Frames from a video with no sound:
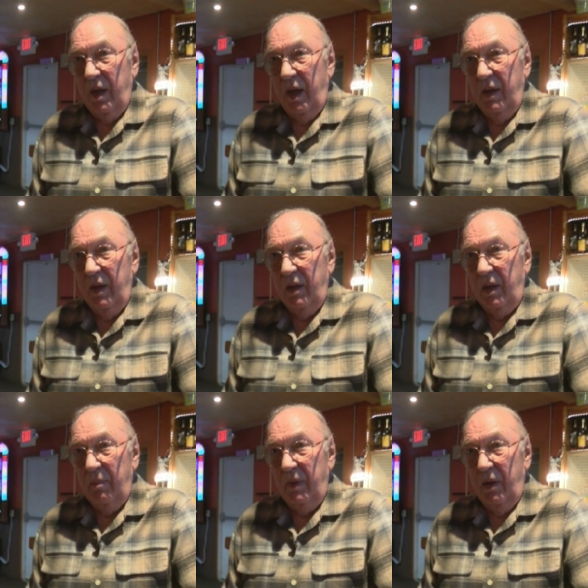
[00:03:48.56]
at night and then
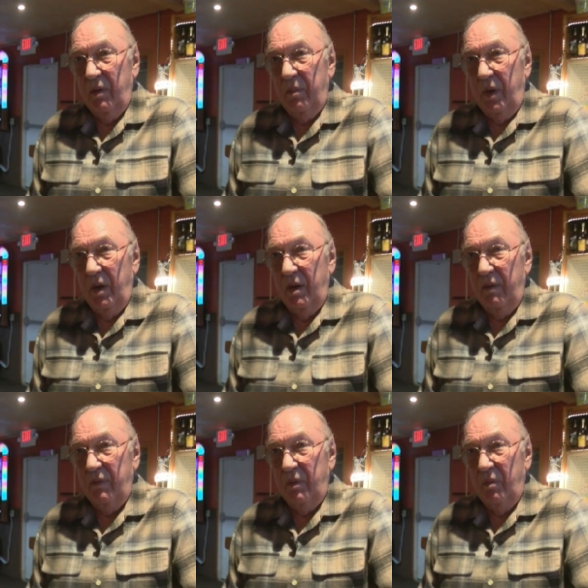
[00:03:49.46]
come down to the bar
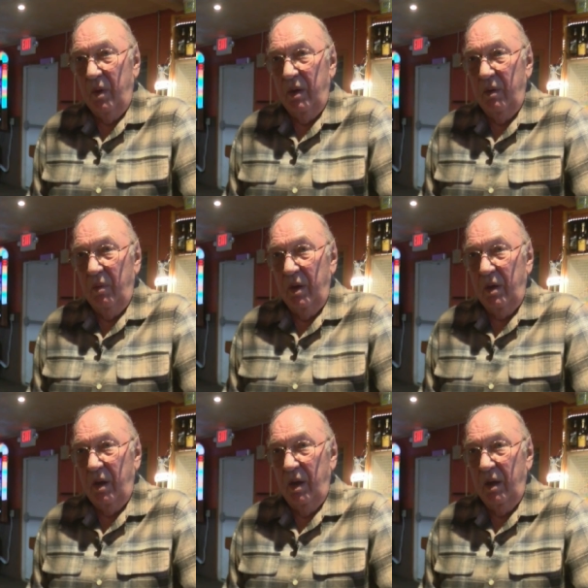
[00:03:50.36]
after one
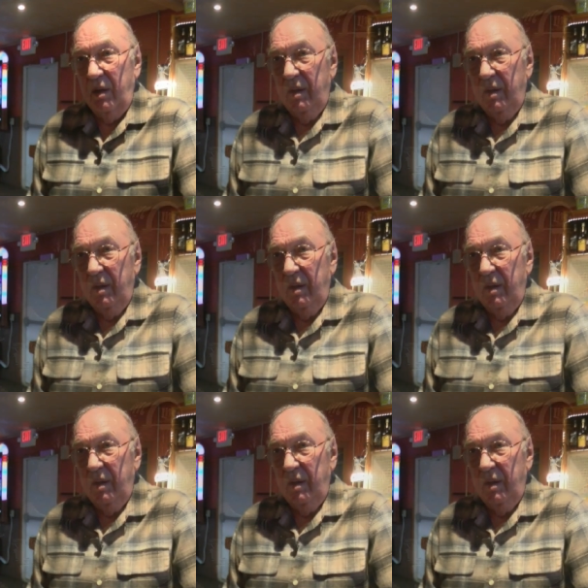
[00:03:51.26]
o'clock.